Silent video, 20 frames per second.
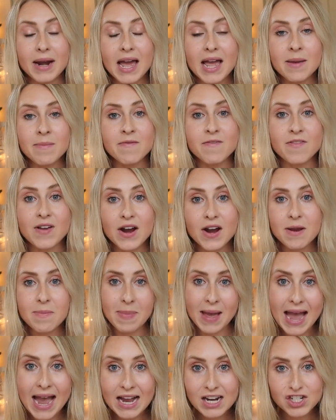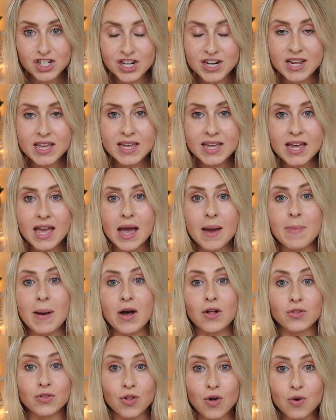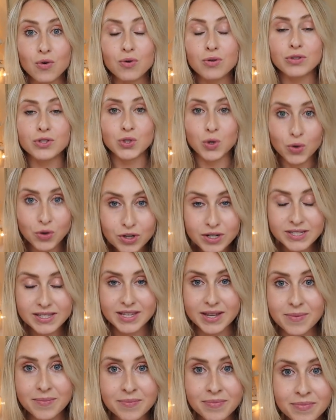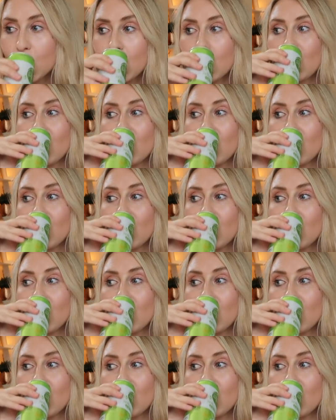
but I am very passionate about local tourism.